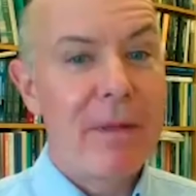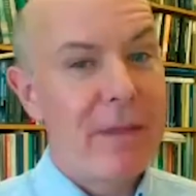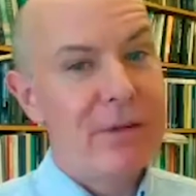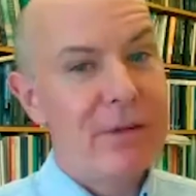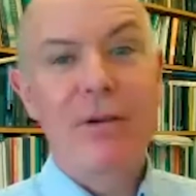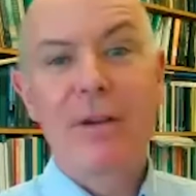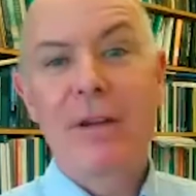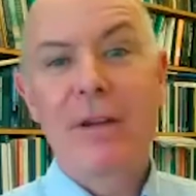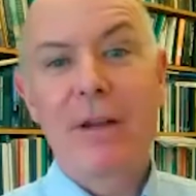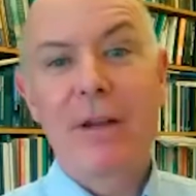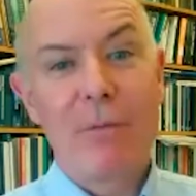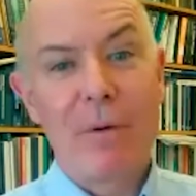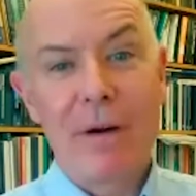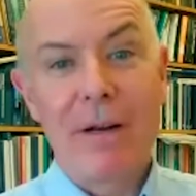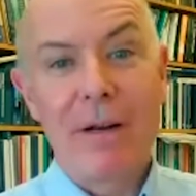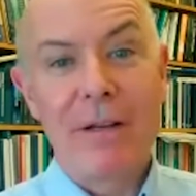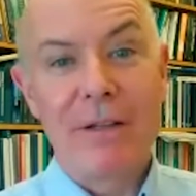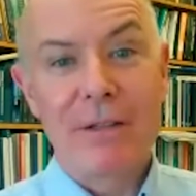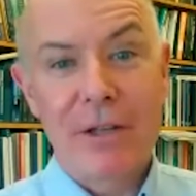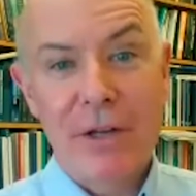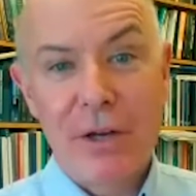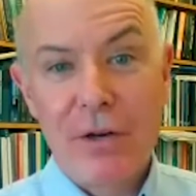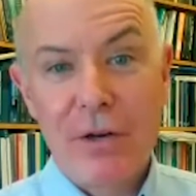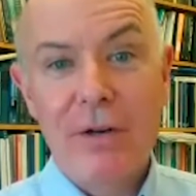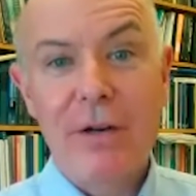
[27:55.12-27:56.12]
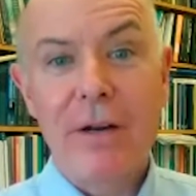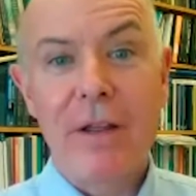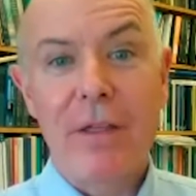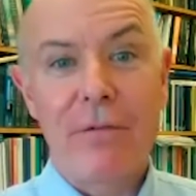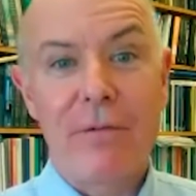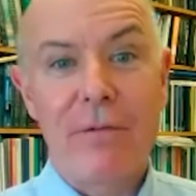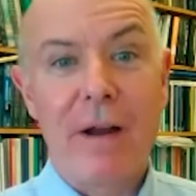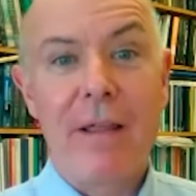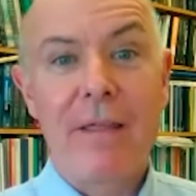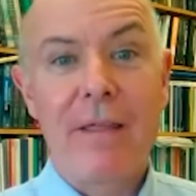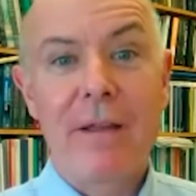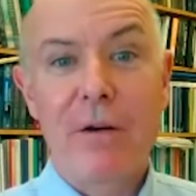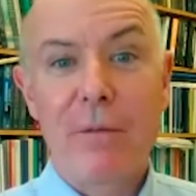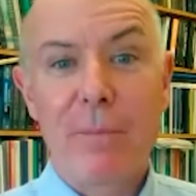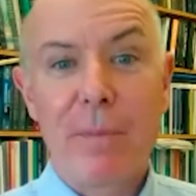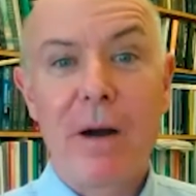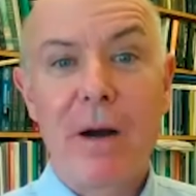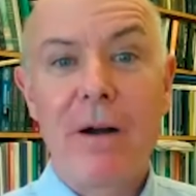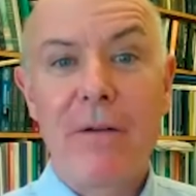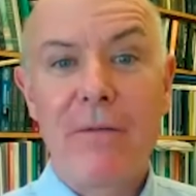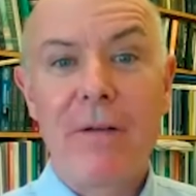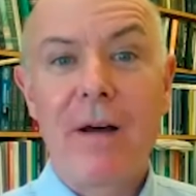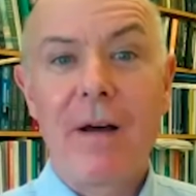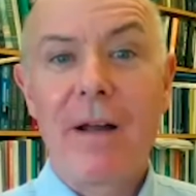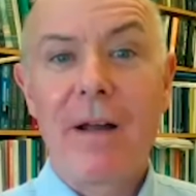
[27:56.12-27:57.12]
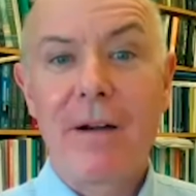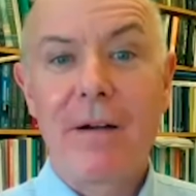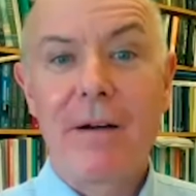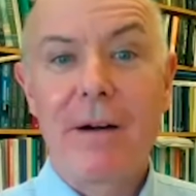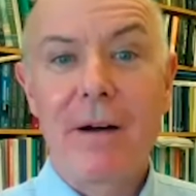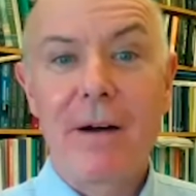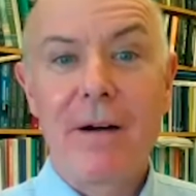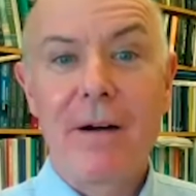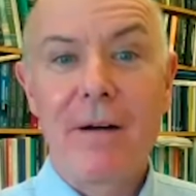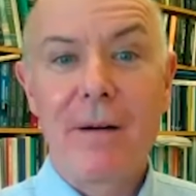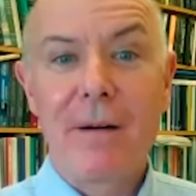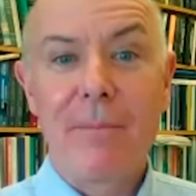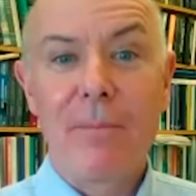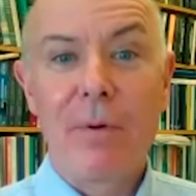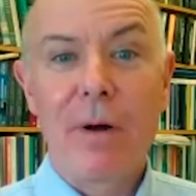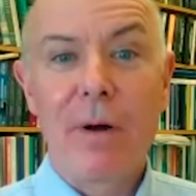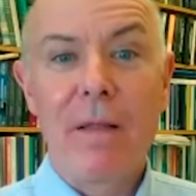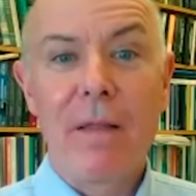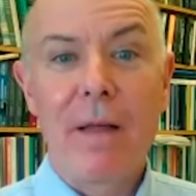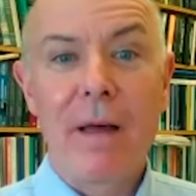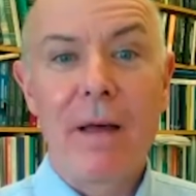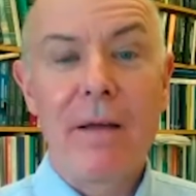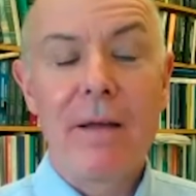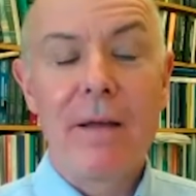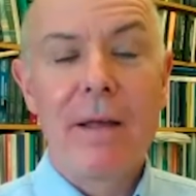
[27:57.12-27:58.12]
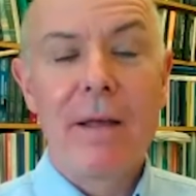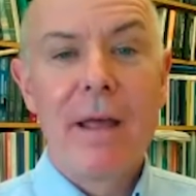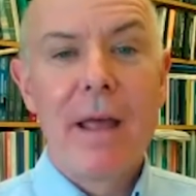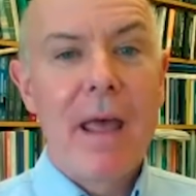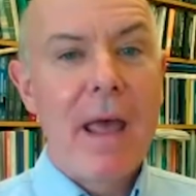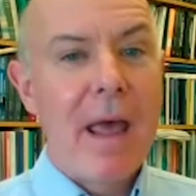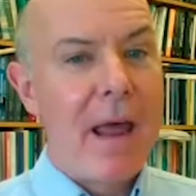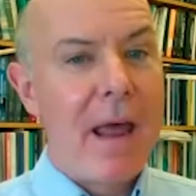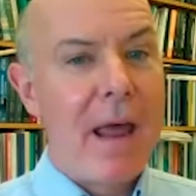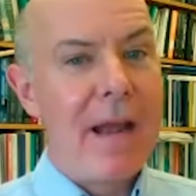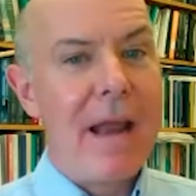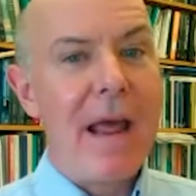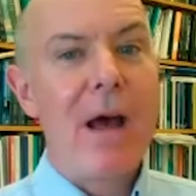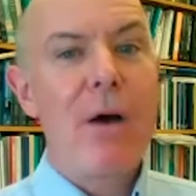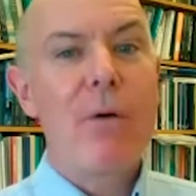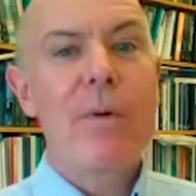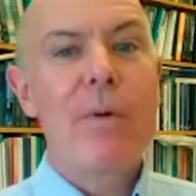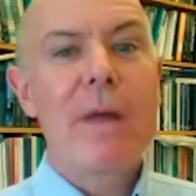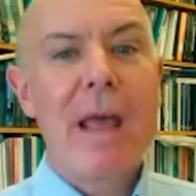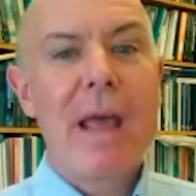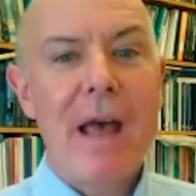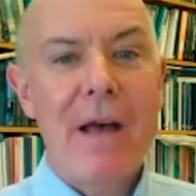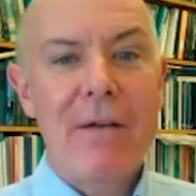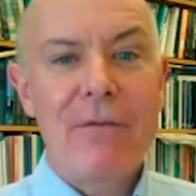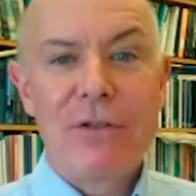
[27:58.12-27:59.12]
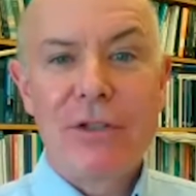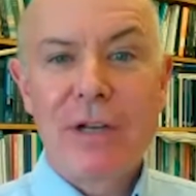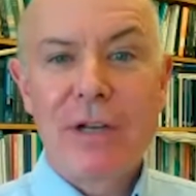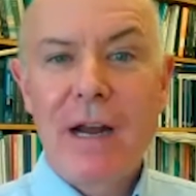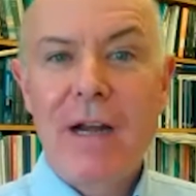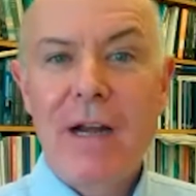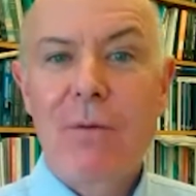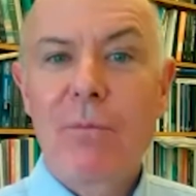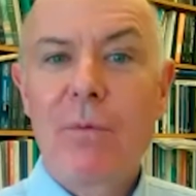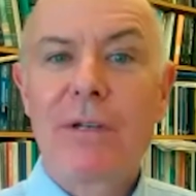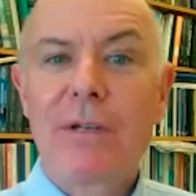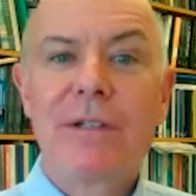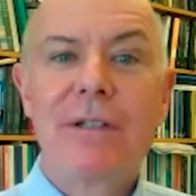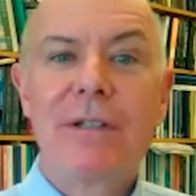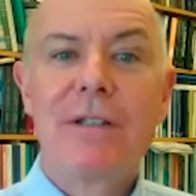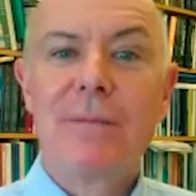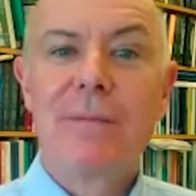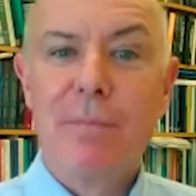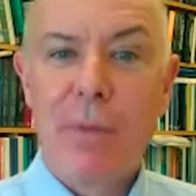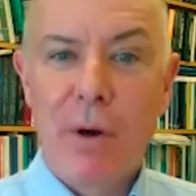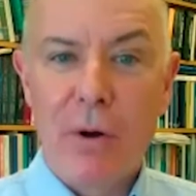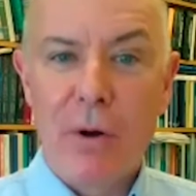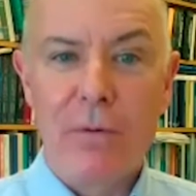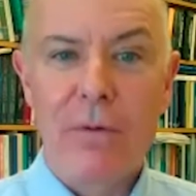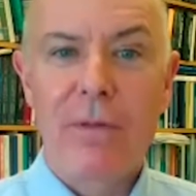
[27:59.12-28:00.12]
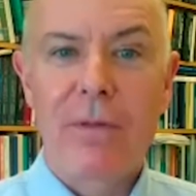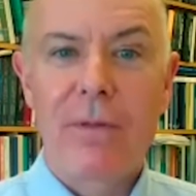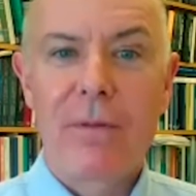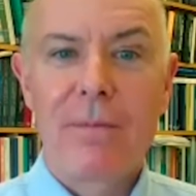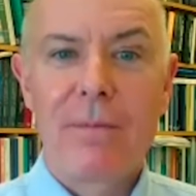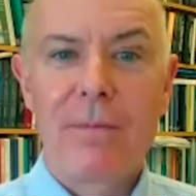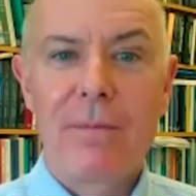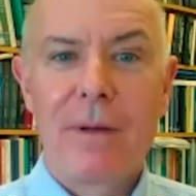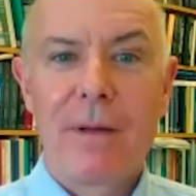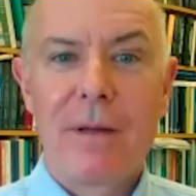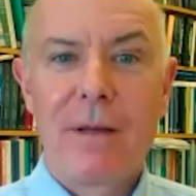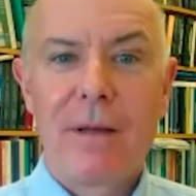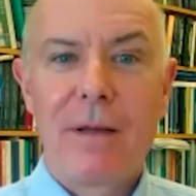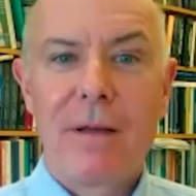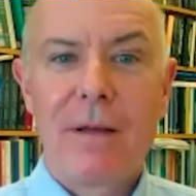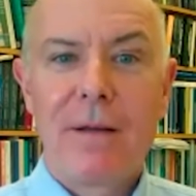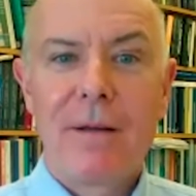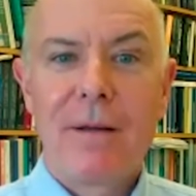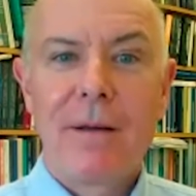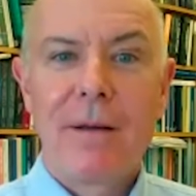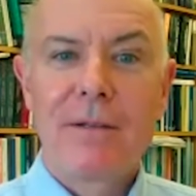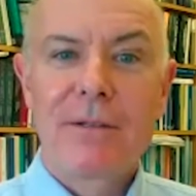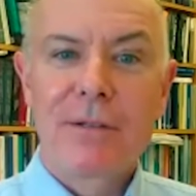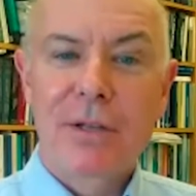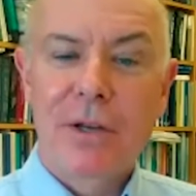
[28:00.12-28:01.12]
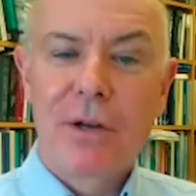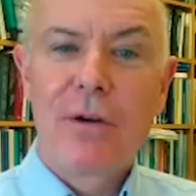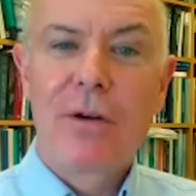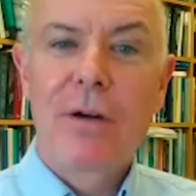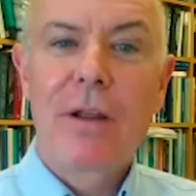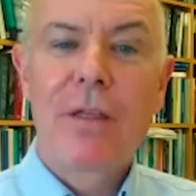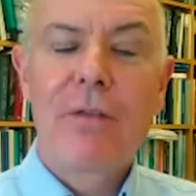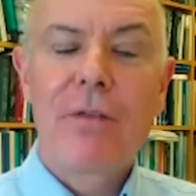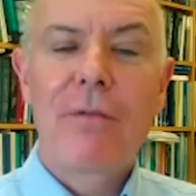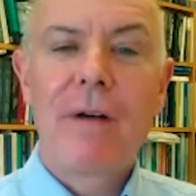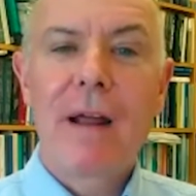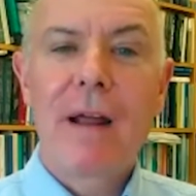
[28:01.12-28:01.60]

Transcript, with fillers: but they certainly weren't a security threat. They were part of an right. umbrella. And now we have China, which is both a security